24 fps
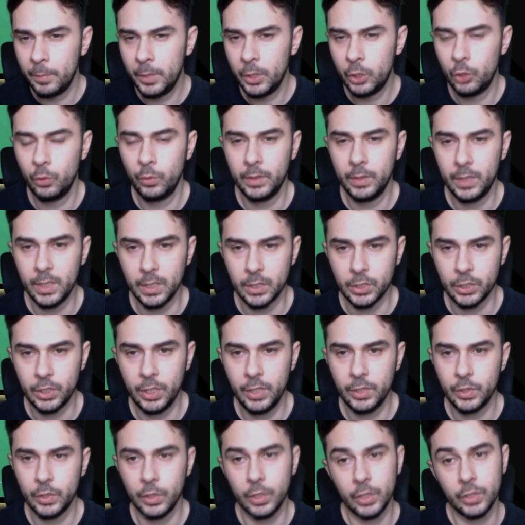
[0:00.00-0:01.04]
doing this
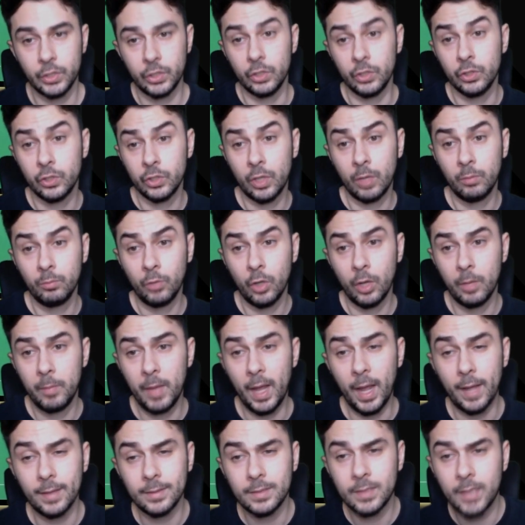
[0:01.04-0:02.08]
season is I'm going to
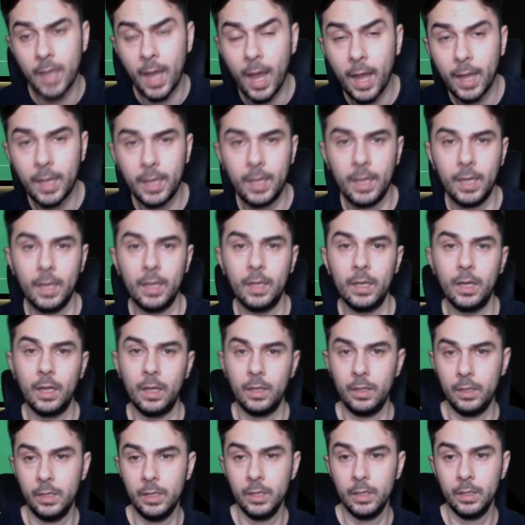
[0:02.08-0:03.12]
be attacking
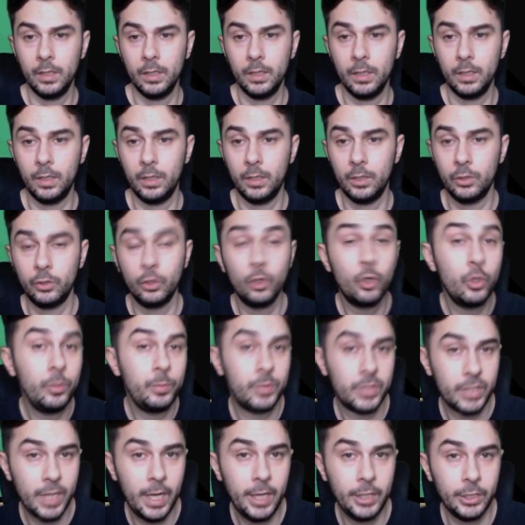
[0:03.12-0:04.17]
the
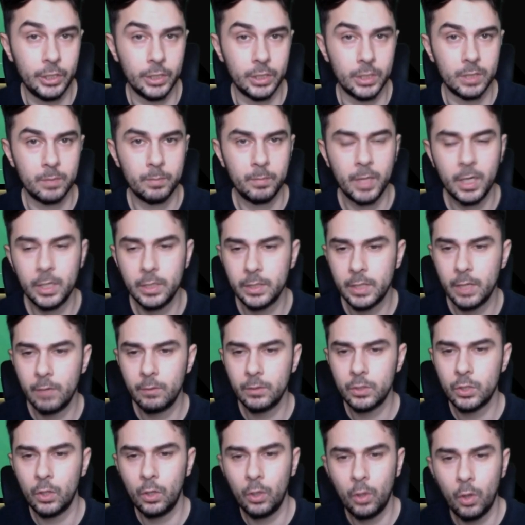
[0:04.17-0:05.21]
group stages, because there
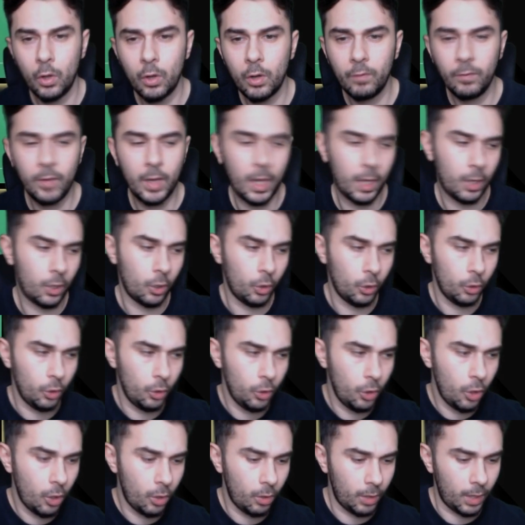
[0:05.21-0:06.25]
is a lot of
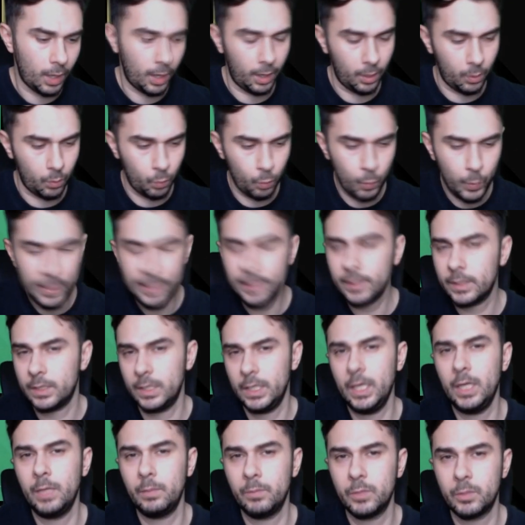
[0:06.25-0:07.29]
like weak
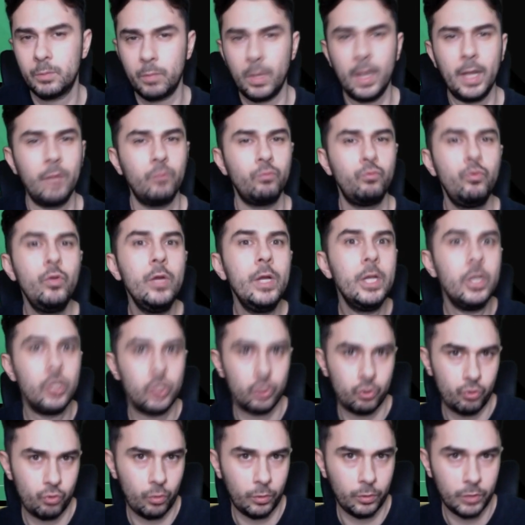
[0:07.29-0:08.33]
teams playing really
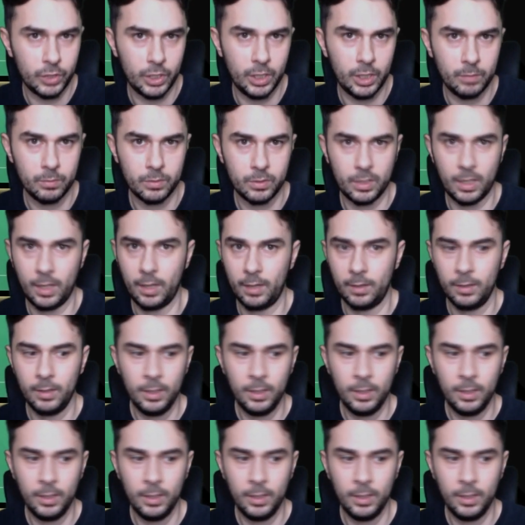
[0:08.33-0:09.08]
strong teams that,